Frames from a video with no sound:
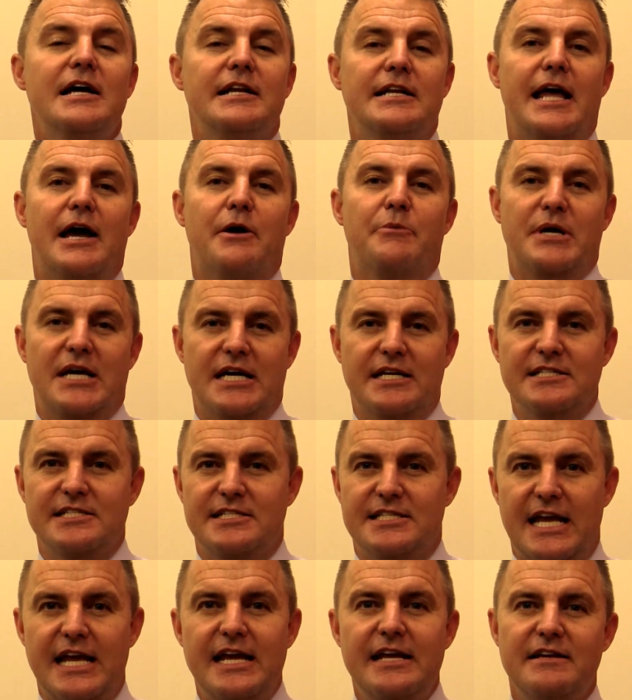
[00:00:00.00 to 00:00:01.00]
Now, we
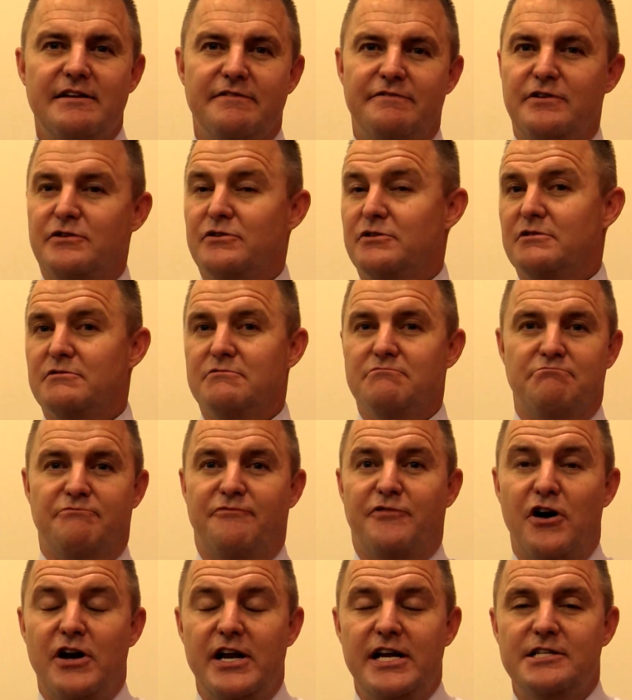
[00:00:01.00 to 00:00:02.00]
understand if you're a
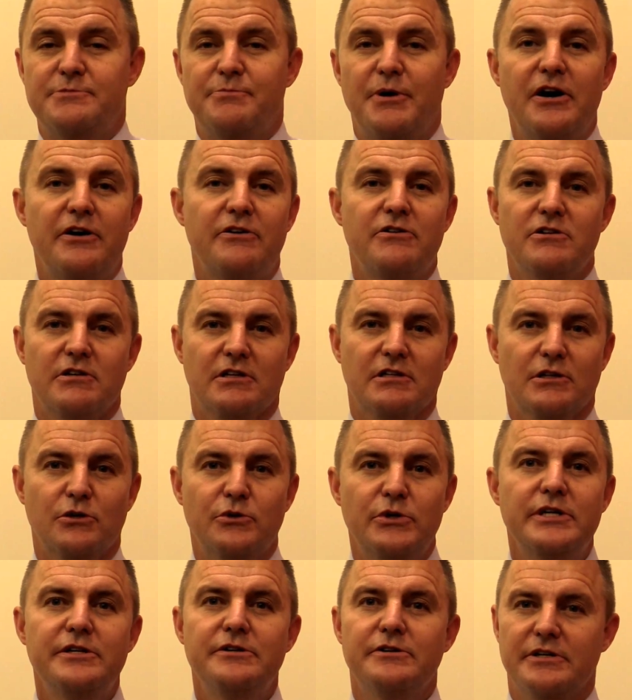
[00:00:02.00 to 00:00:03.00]
finance broker, a
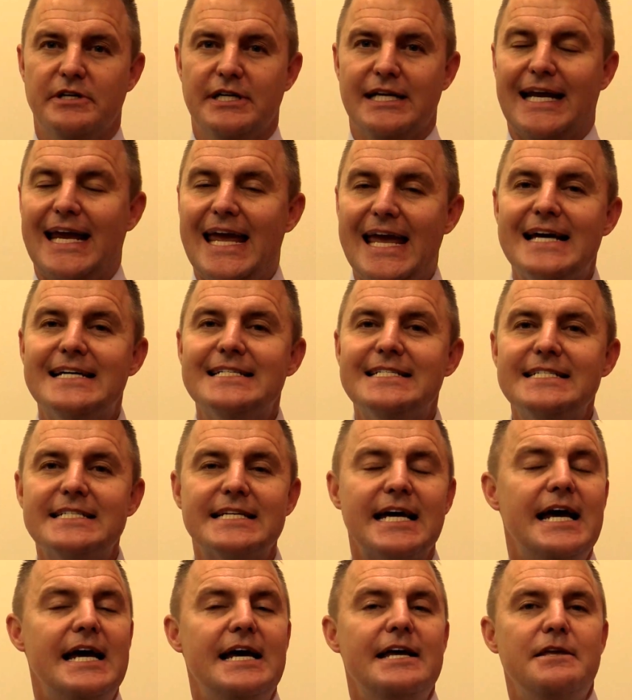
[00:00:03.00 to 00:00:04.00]
lawyer, or an accountant,
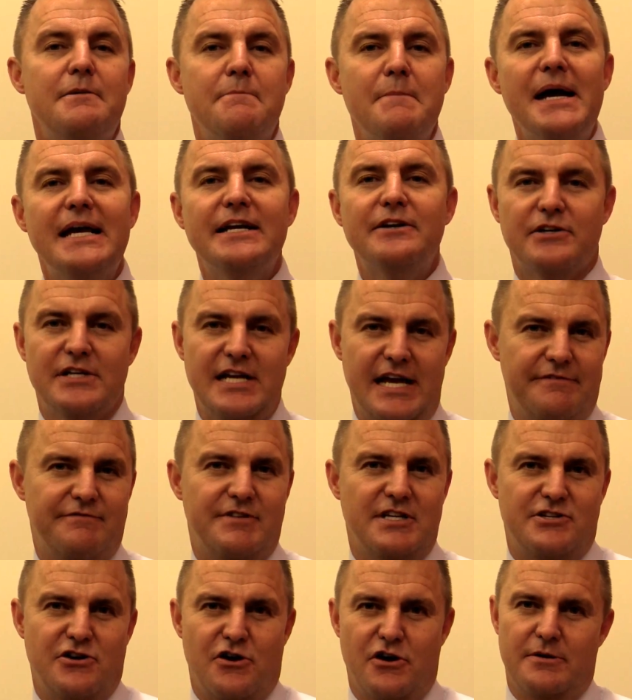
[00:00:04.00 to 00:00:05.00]
you may not have
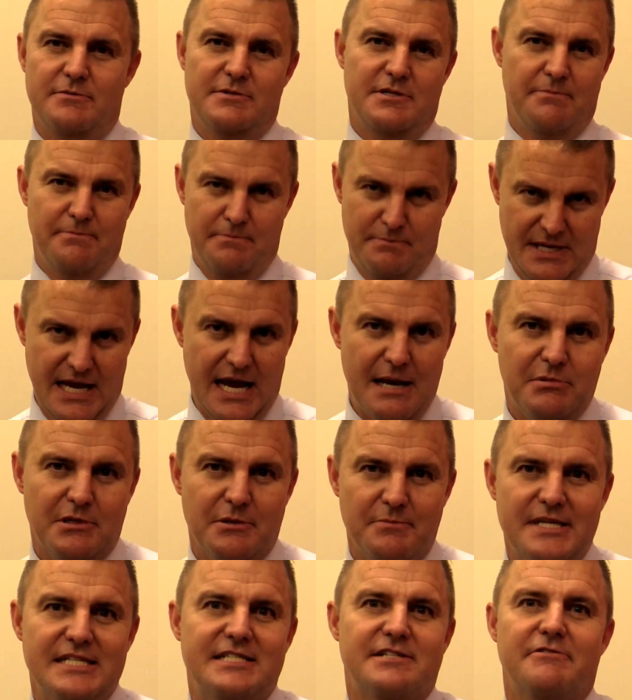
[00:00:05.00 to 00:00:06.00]
the time to be able
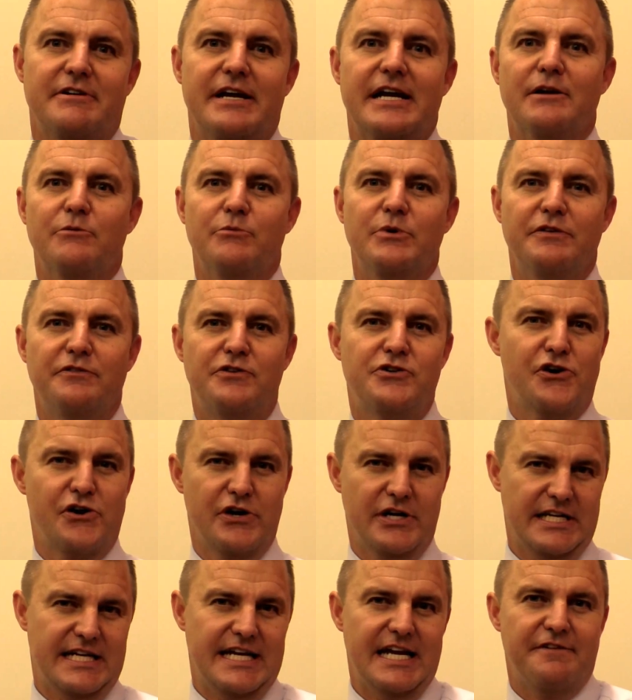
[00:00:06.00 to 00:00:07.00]
to mess around with
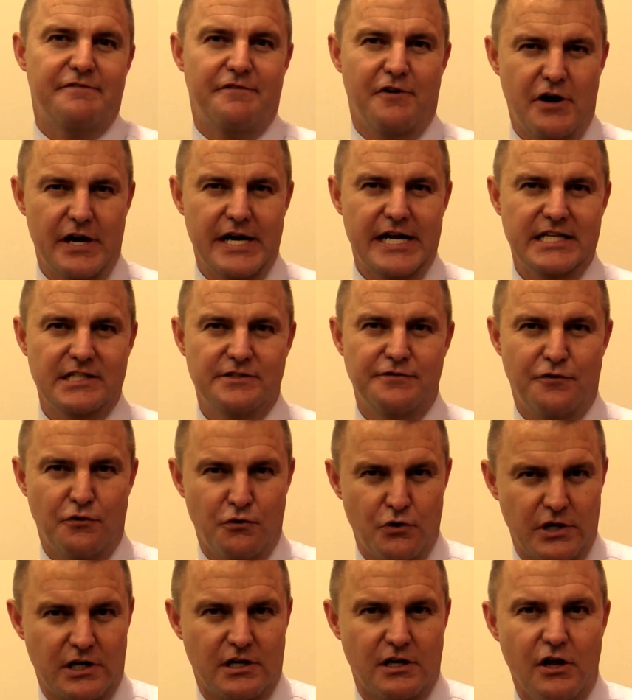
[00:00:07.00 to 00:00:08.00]
trying to get finance
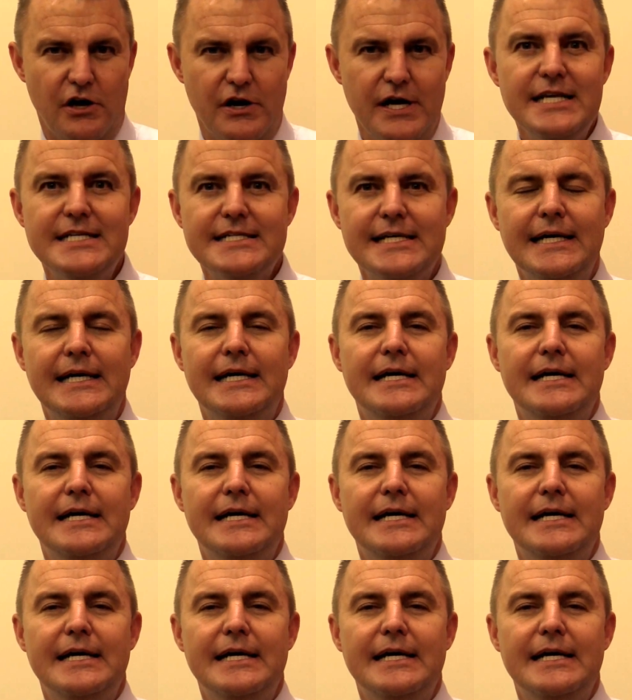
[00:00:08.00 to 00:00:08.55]
for a client.